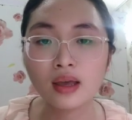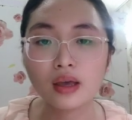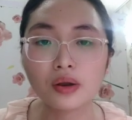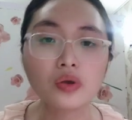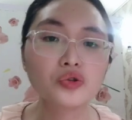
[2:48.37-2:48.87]

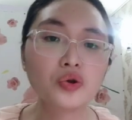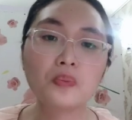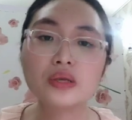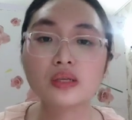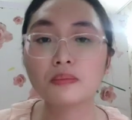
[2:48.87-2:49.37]
It also
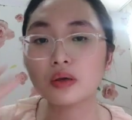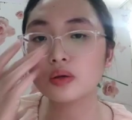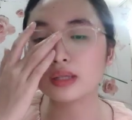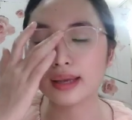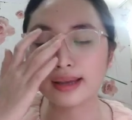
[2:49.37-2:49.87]
appears in
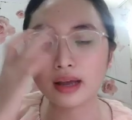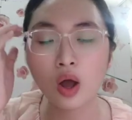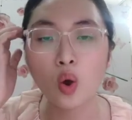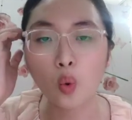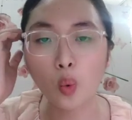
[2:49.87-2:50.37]
music.
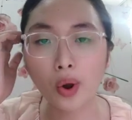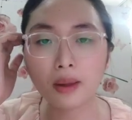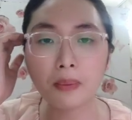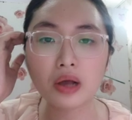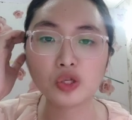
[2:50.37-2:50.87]
One
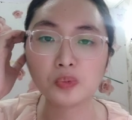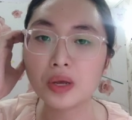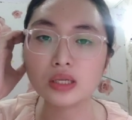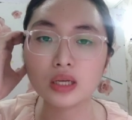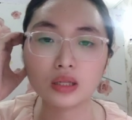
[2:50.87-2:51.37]
about
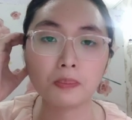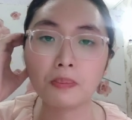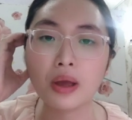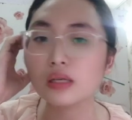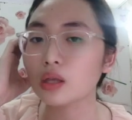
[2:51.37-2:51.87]
species is
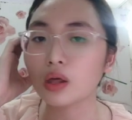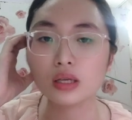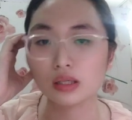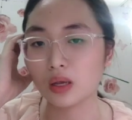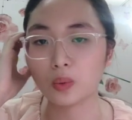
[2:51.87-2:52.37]
based on
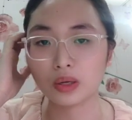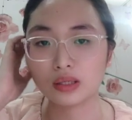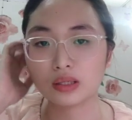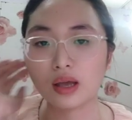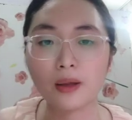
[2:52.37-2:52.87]
this
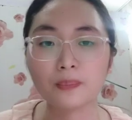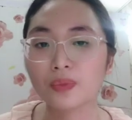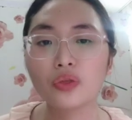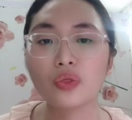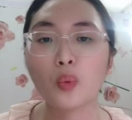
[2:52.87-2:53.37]
sequence
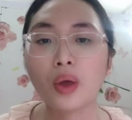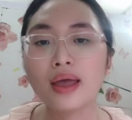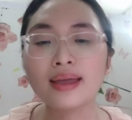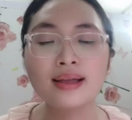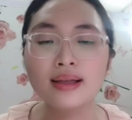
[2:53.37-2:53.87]
in the
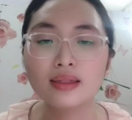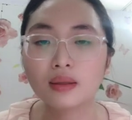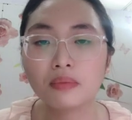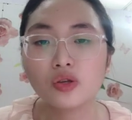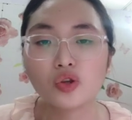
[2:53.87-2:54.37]
way
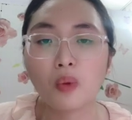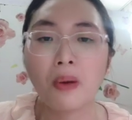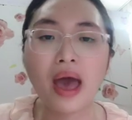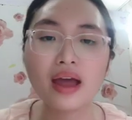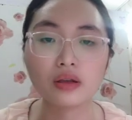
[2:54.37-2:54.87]
the musical
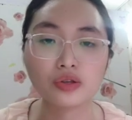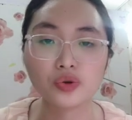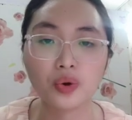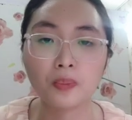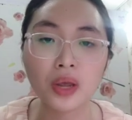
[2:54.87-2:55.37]

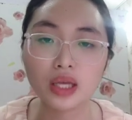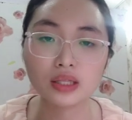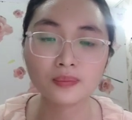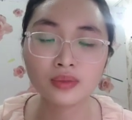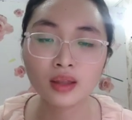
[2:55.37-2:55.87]
patterns repeat.